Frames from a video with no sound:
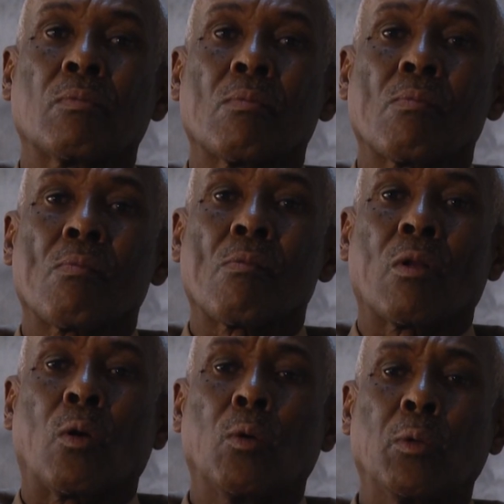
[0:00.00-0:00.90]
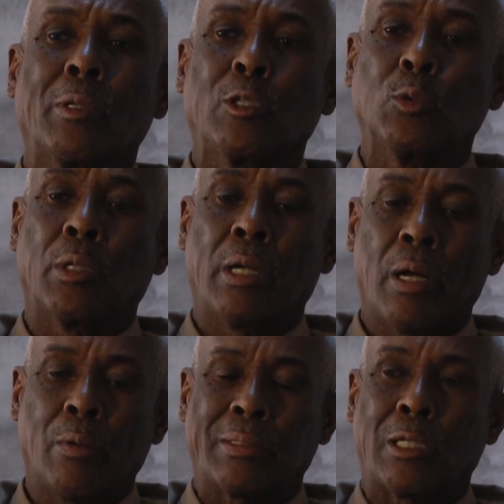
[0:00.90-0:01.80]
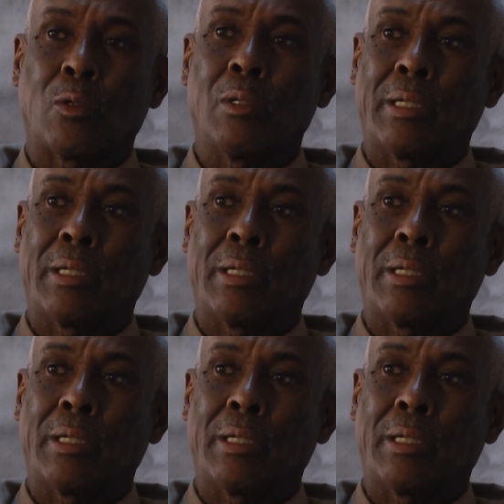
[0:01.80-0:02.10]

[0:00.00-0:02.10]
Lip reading: Yes, but this treatment was different.